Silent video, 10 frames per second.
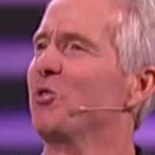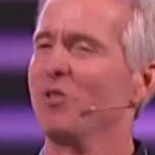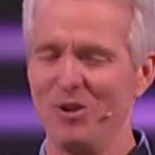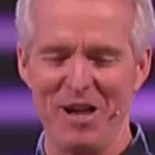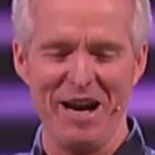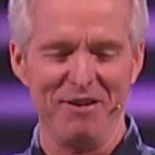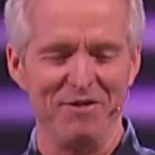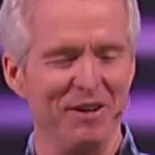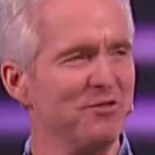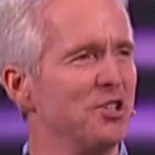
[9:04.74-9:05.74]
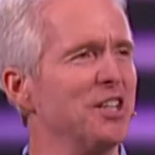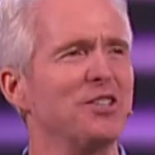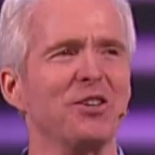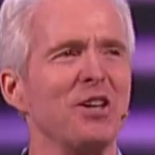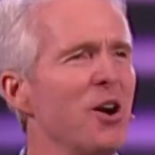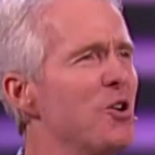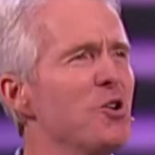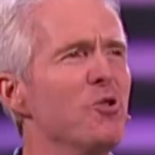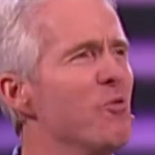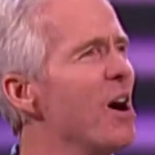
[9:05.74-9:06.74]
to the life of Jesus.
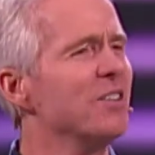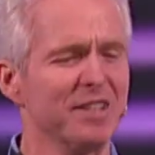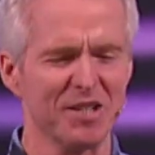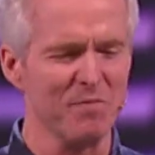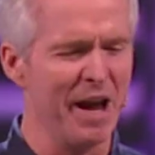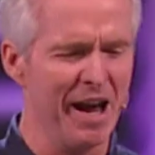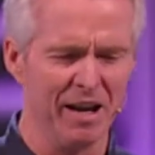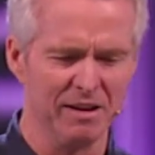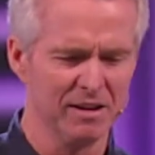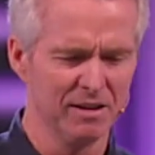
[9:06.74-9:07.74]
Who was this man?